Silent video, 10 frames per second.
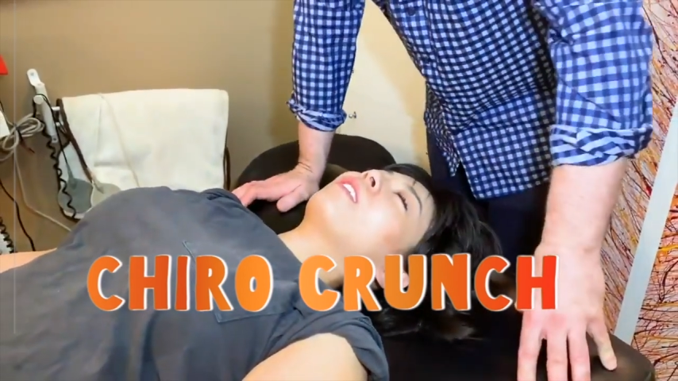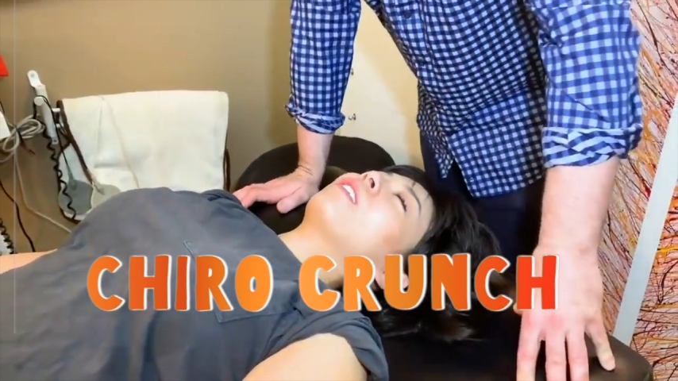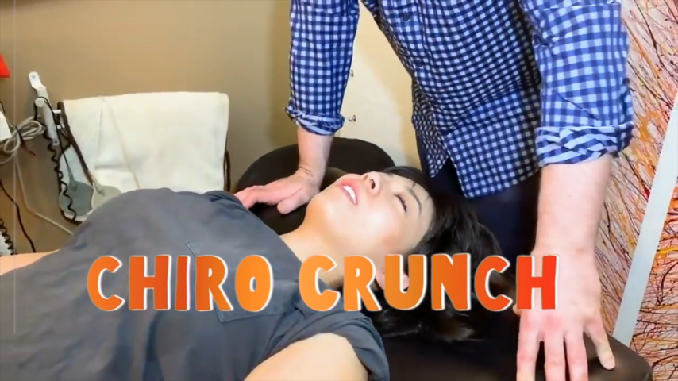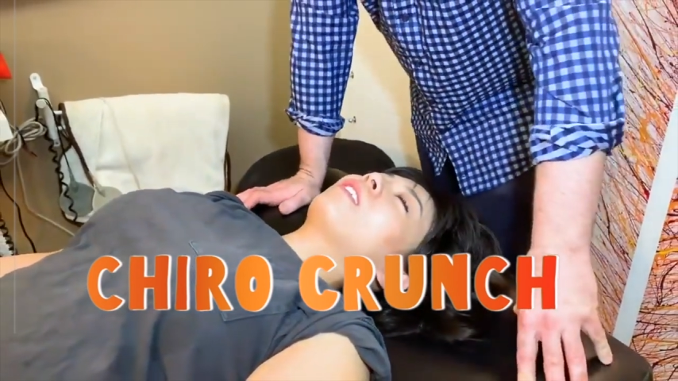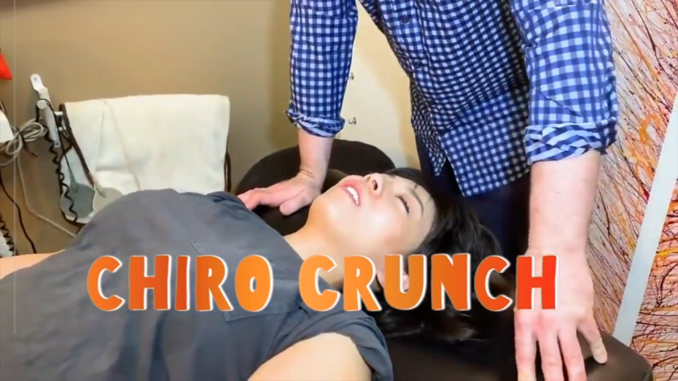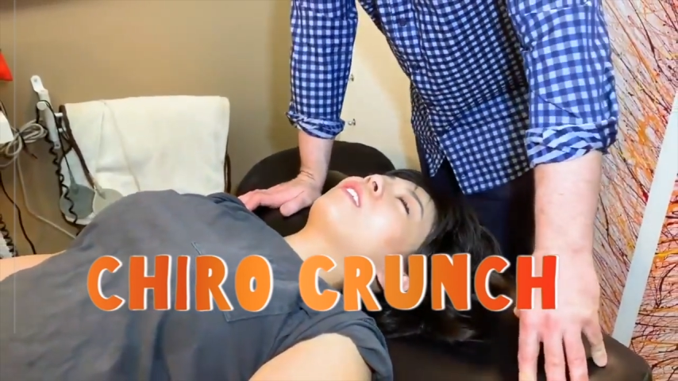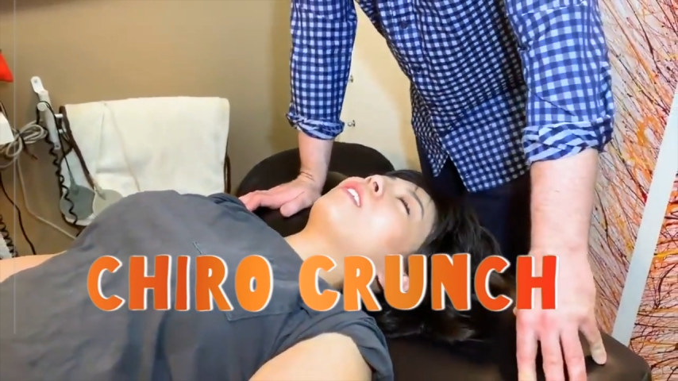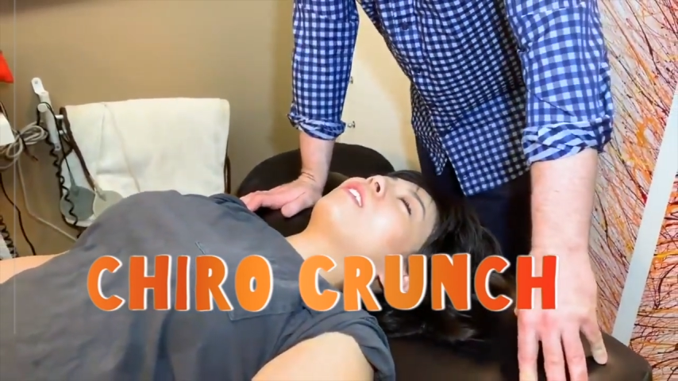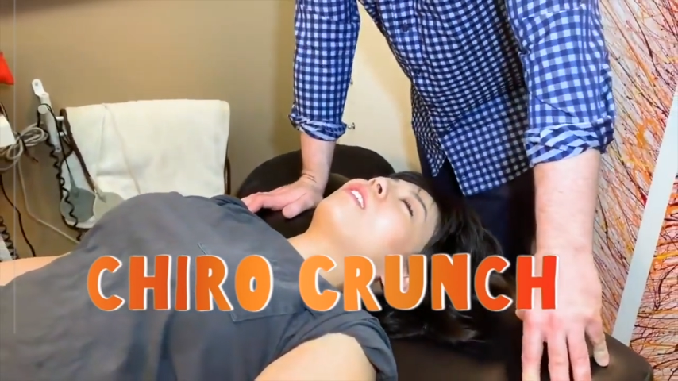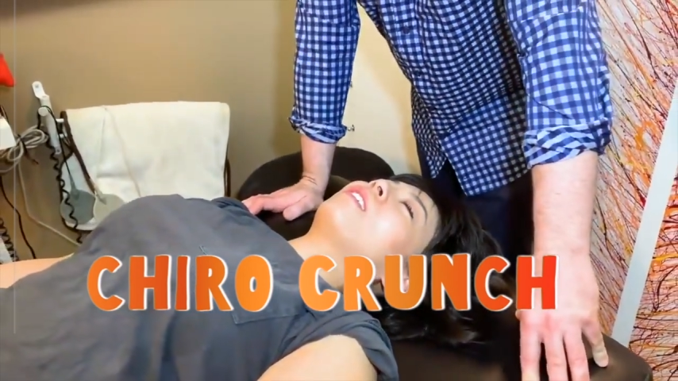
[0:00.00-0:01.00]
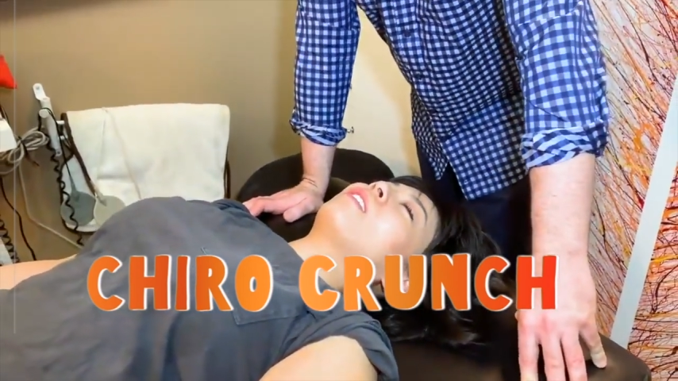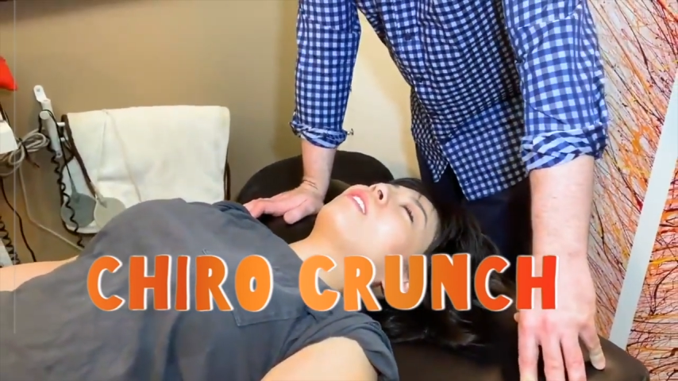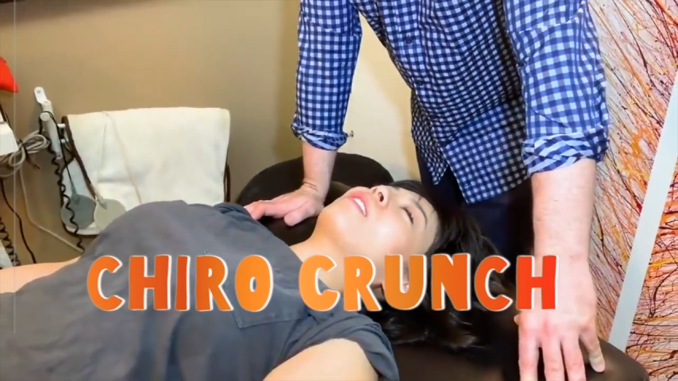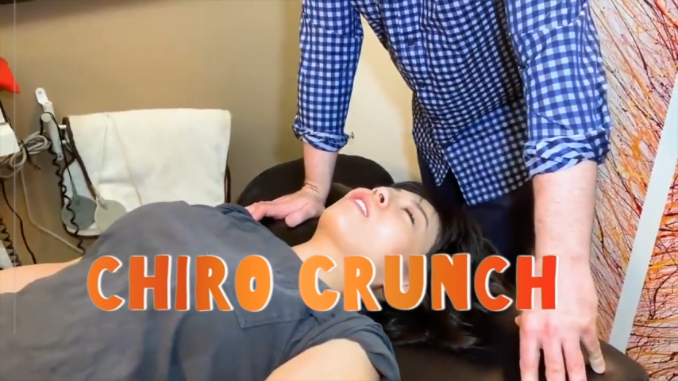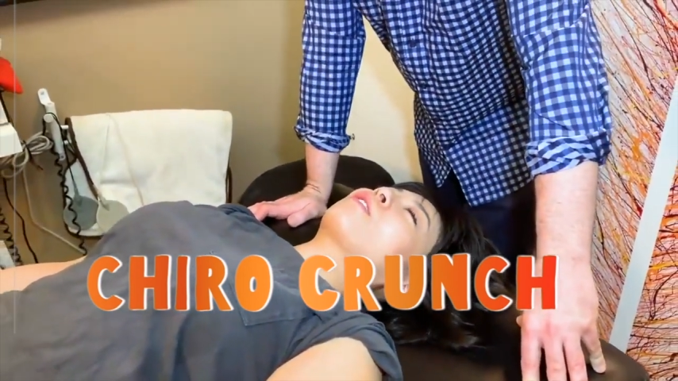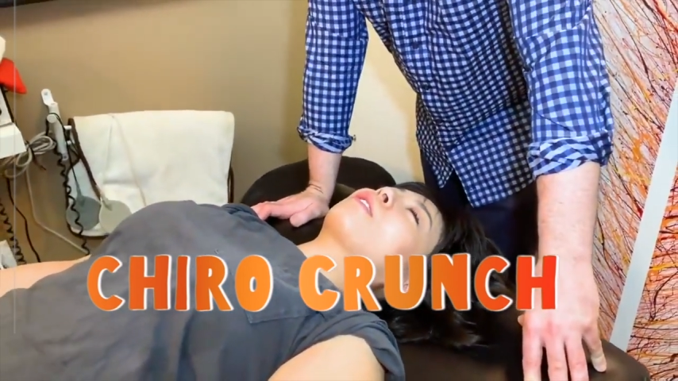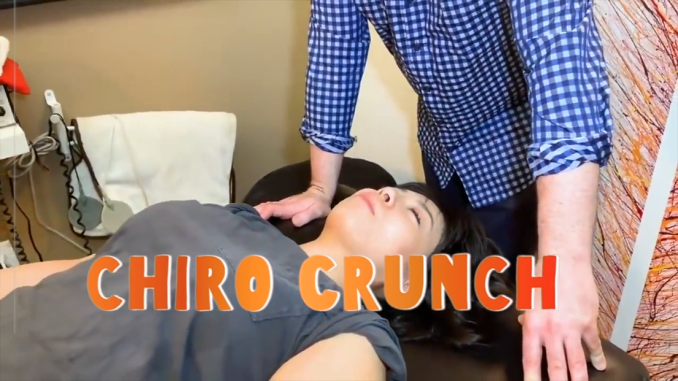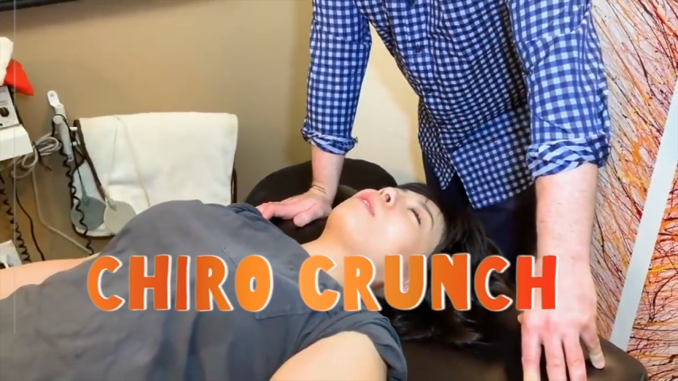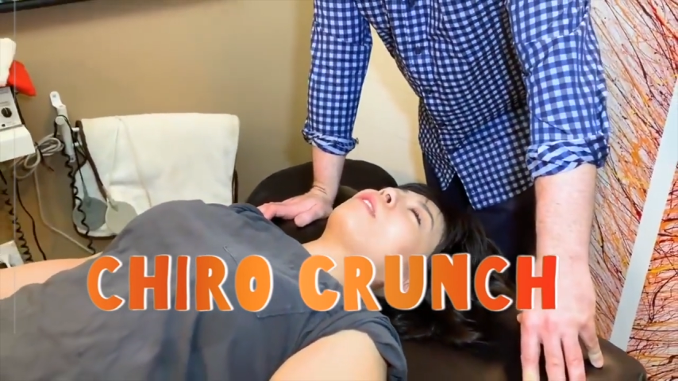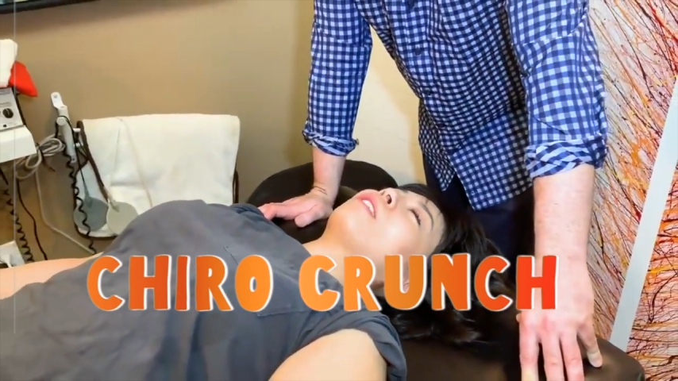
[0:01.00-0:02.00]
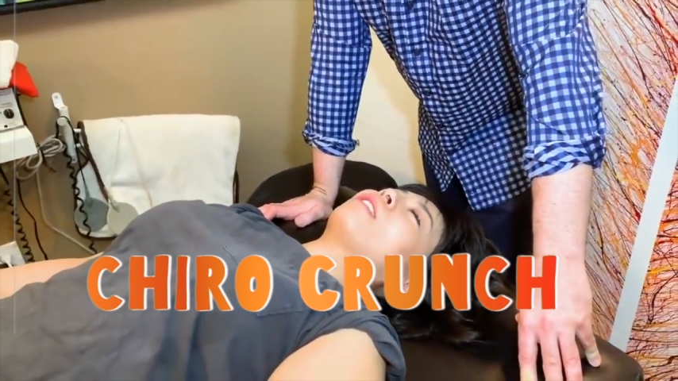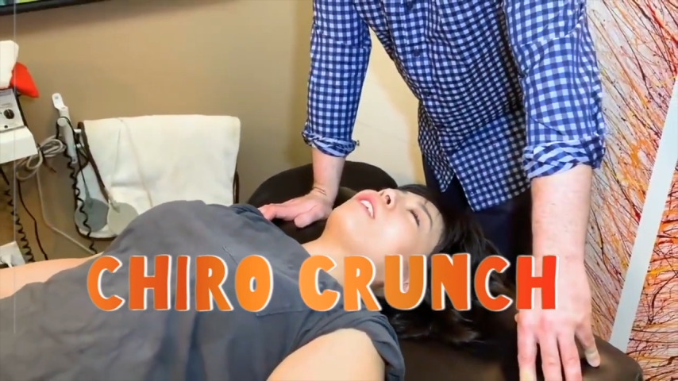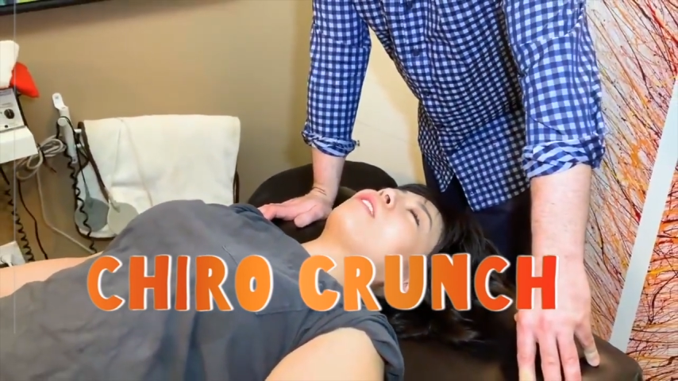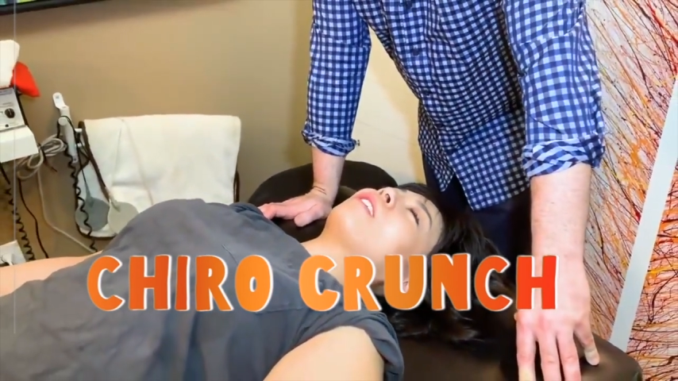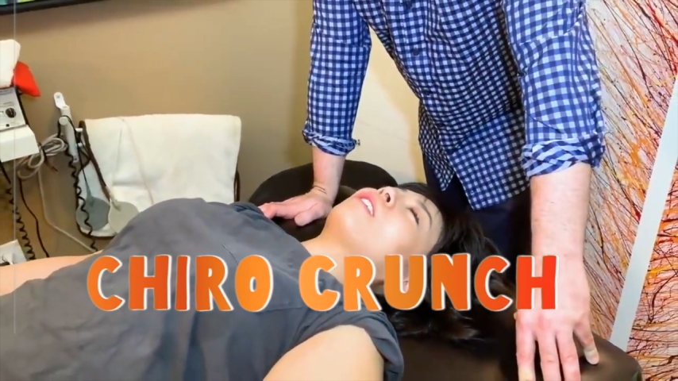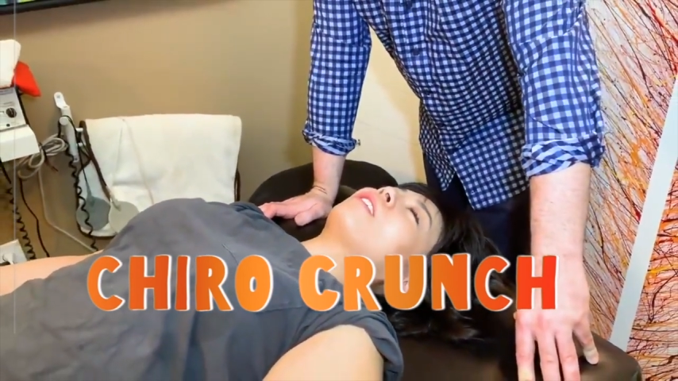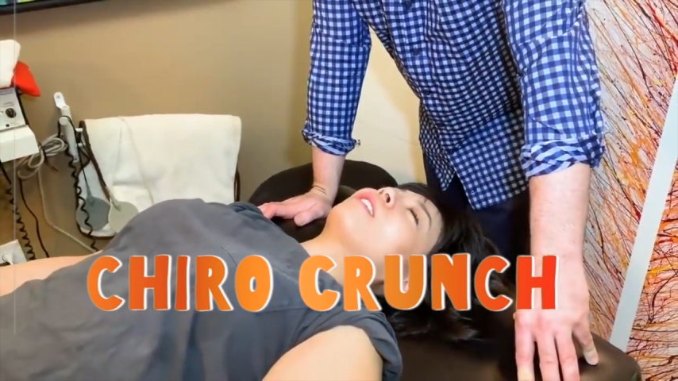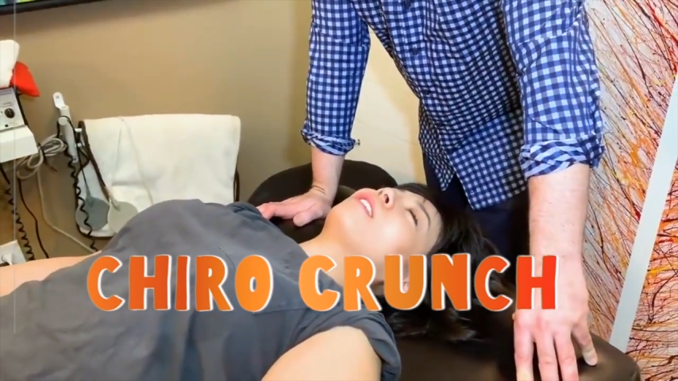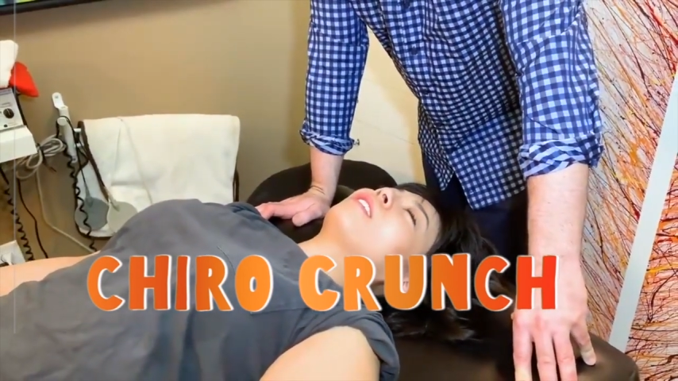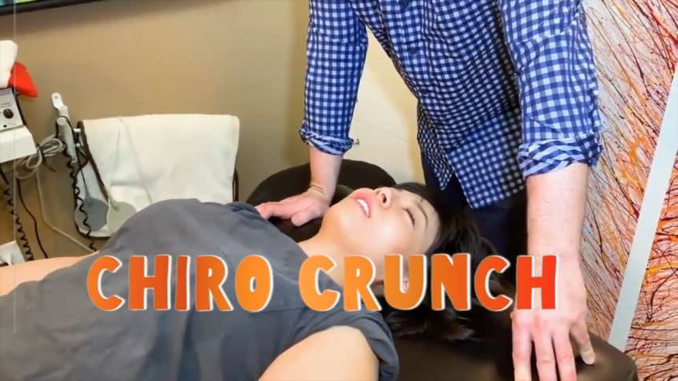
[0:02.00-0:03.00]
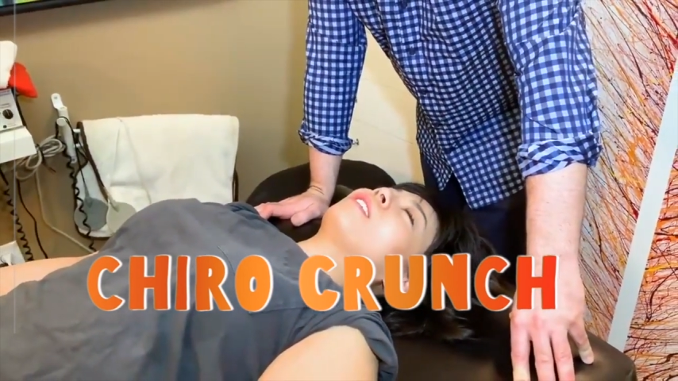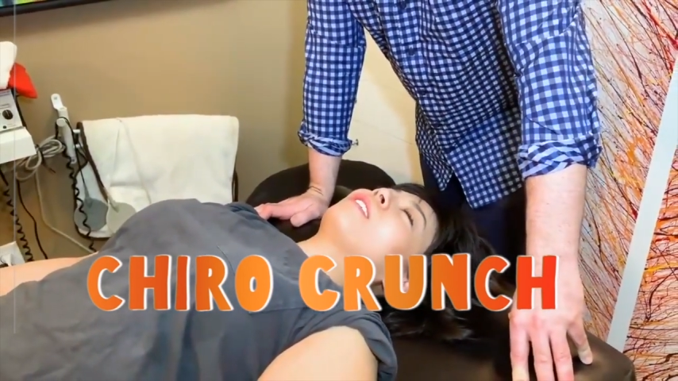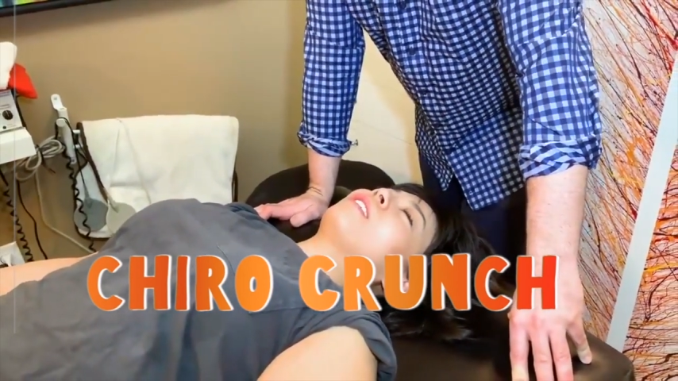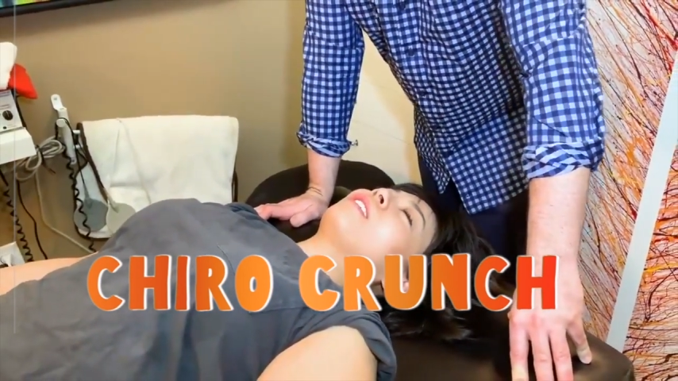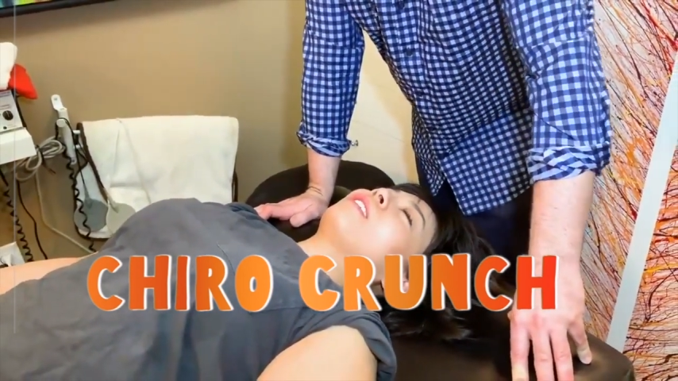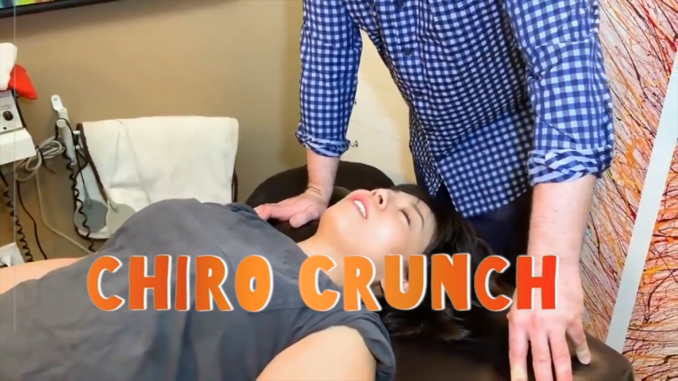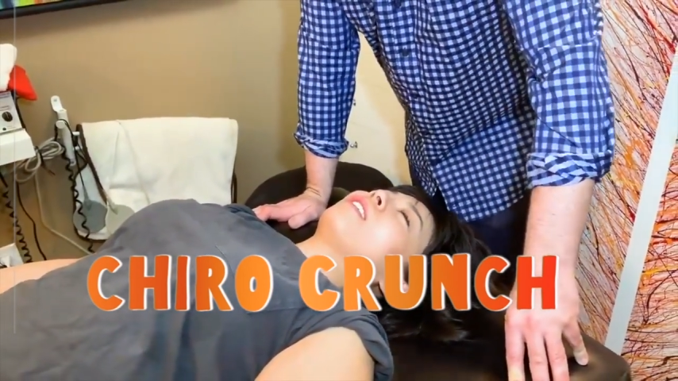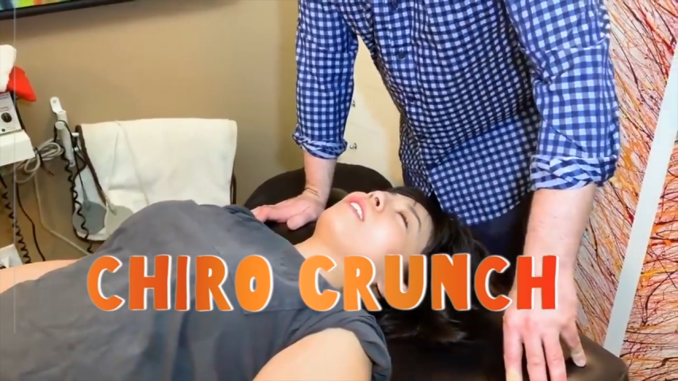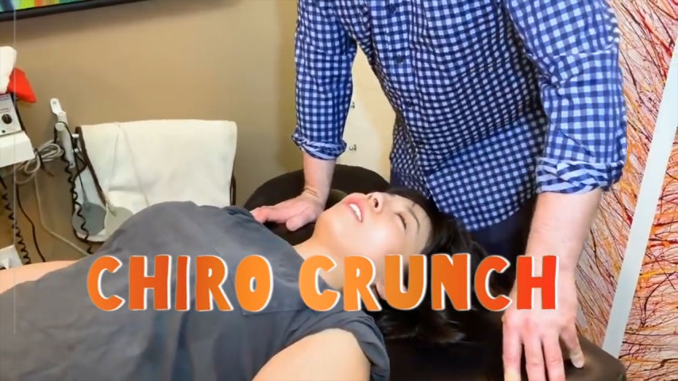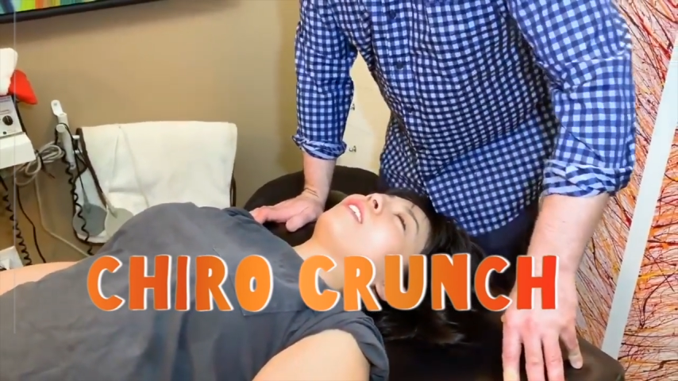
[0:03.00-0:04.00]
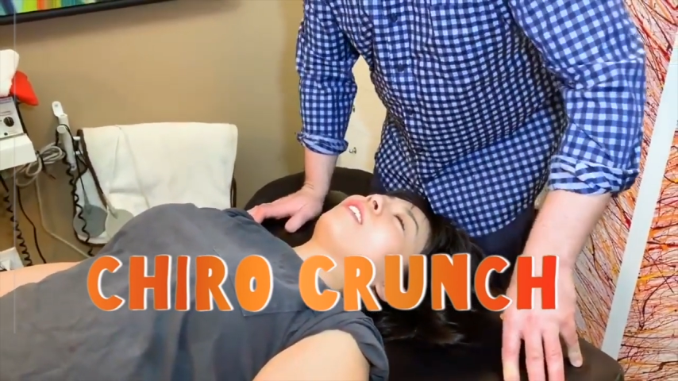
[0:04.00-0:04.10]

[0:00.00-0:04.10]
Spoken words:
(no speaker visible)